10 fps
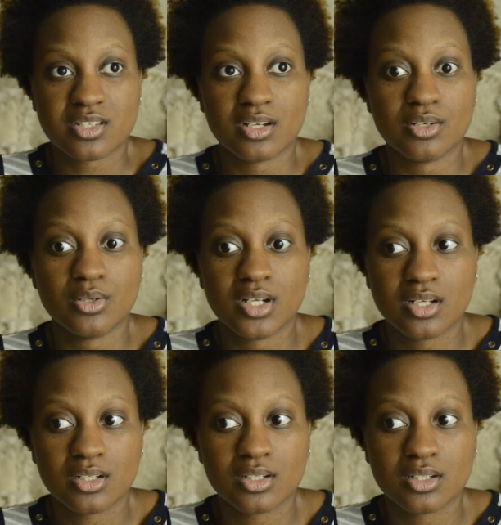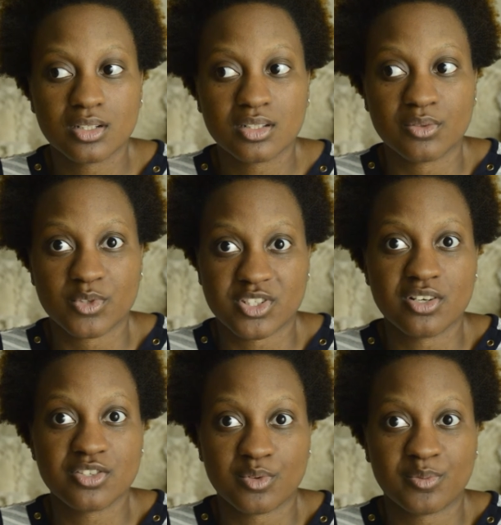So the
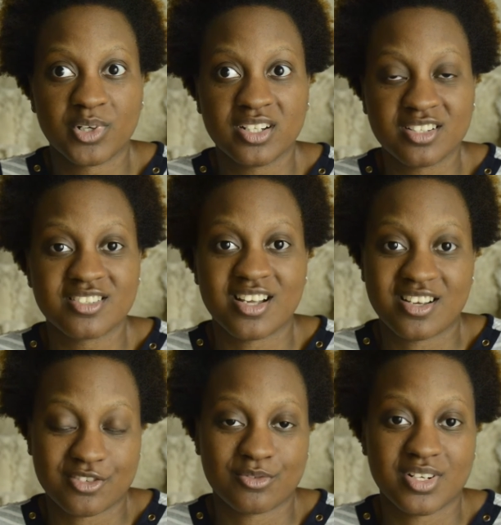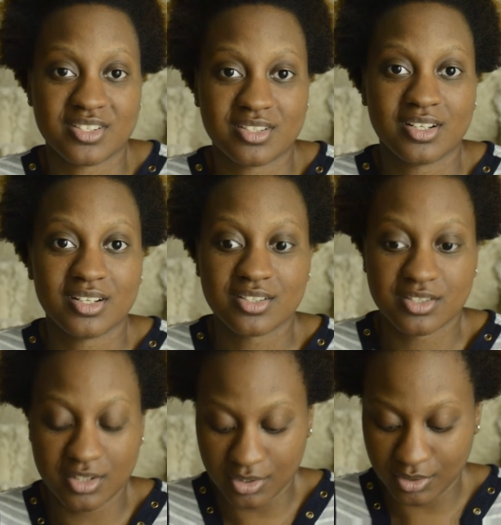results were pretty disastrous.
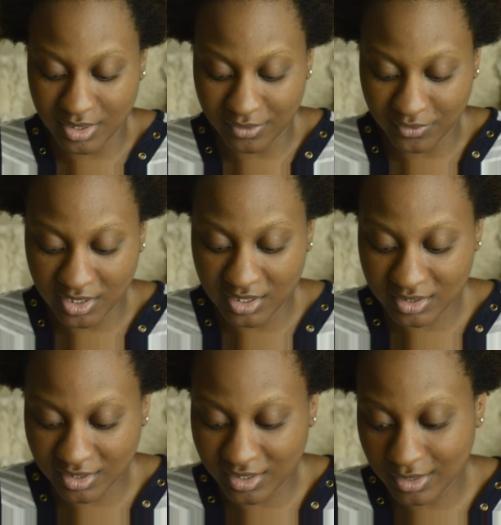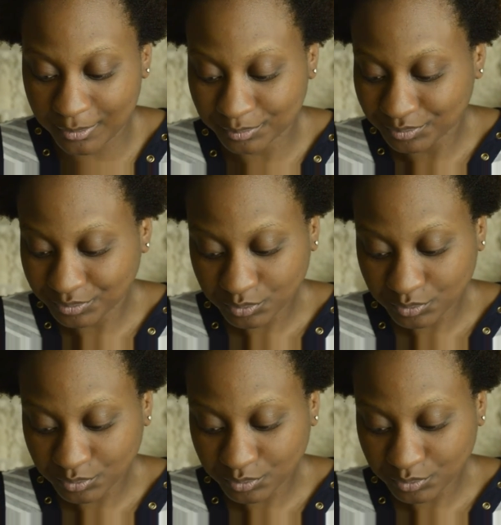So if anything,